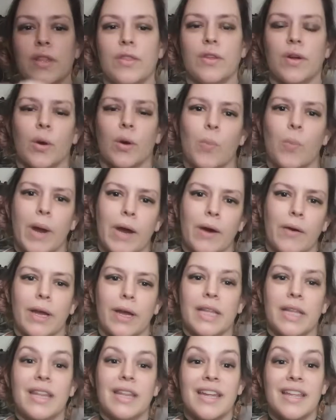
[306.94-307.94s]
either
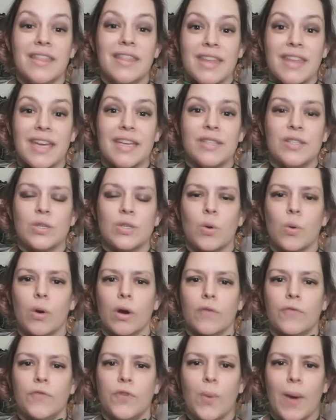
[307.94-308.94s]
wearing it like this
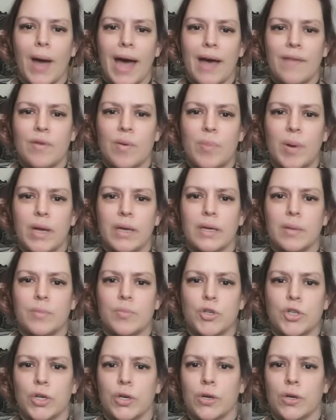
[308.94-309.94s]
or if you have a button-up
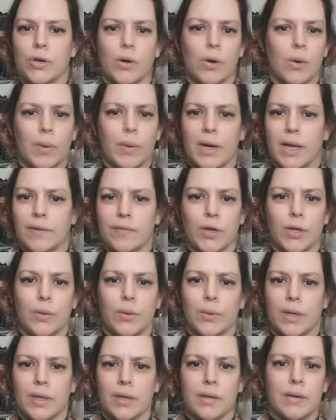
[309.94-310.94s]
shirt or whatever,
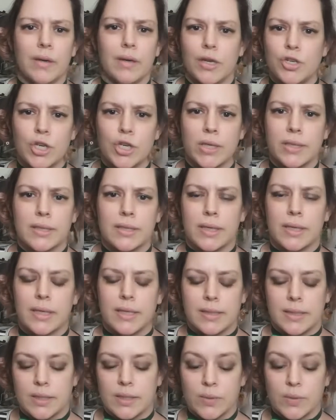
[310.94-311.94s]
you can adjust it
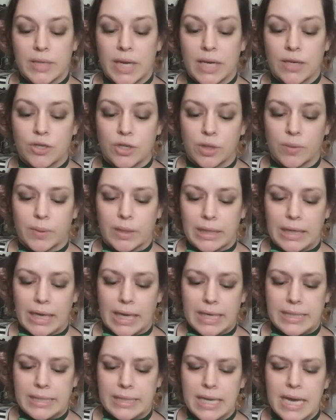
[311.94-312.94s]
easy. So it's actually really
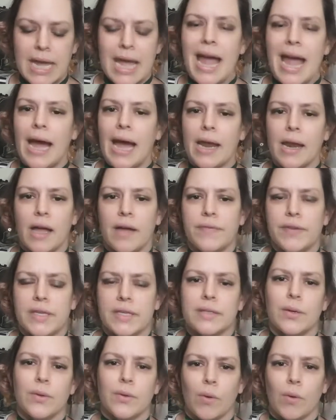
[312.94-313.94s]
nice. And
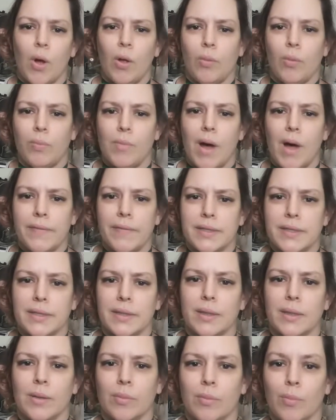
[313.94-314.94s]
obvious, so they're all
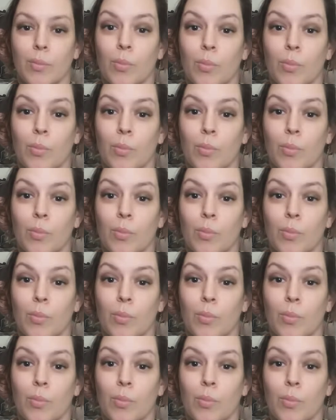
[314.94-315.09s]
obviously